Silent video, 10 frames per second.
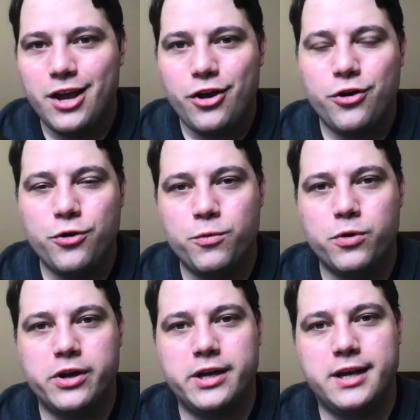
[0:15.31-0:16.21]
who
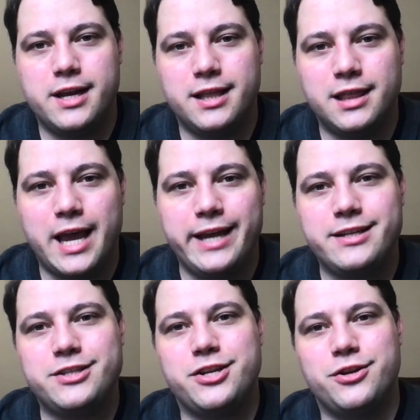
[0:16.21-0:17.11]
would like
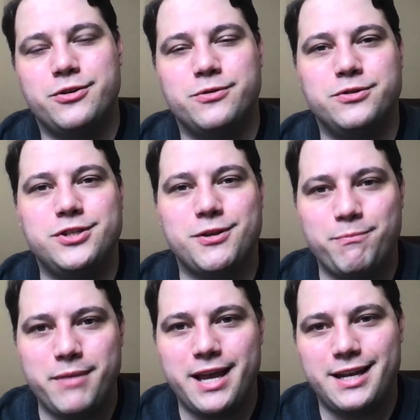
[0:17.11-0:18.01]
to
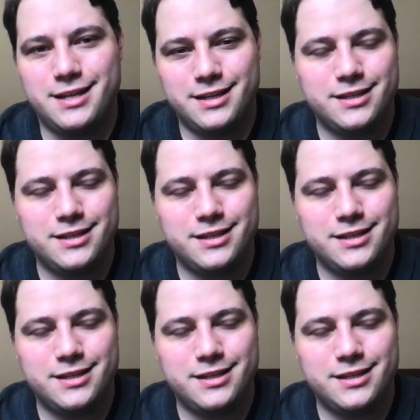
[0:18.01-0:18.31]
submit